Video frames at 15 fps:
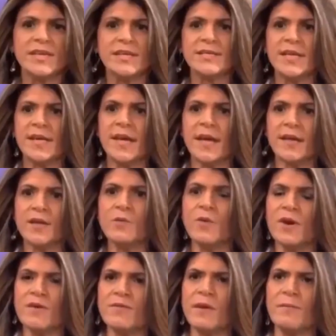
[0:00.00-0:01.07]
it can take
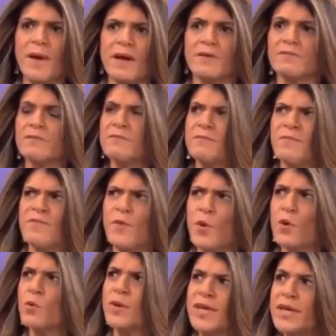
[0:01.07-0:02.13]
anywhere about
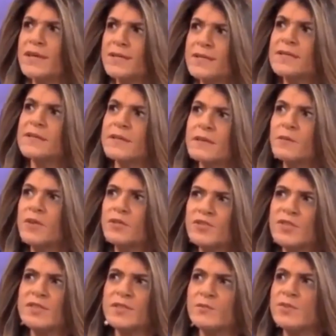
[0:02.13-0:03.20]
4 weeks. We
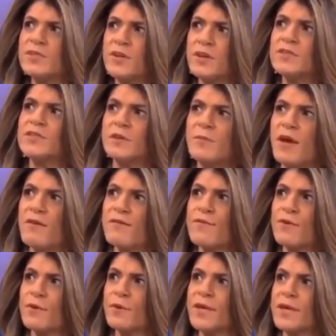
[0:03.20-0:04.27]
usually see results in about
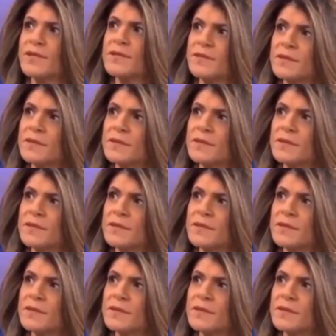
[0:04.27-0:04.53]
4 weeks.